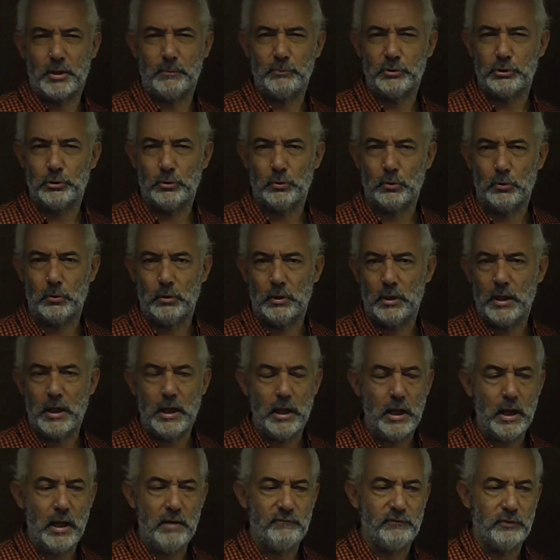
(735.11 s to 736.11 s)
I'm sure
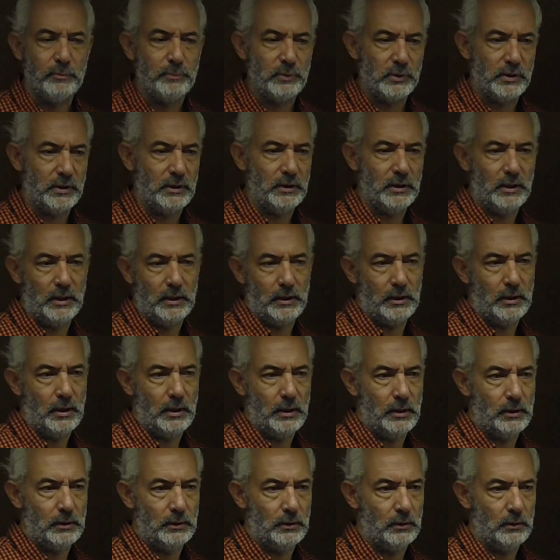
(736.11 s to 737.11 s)
everybody
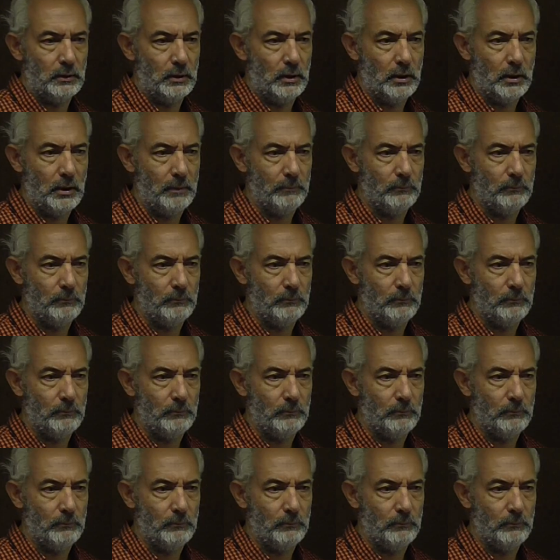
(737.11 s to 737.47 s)
in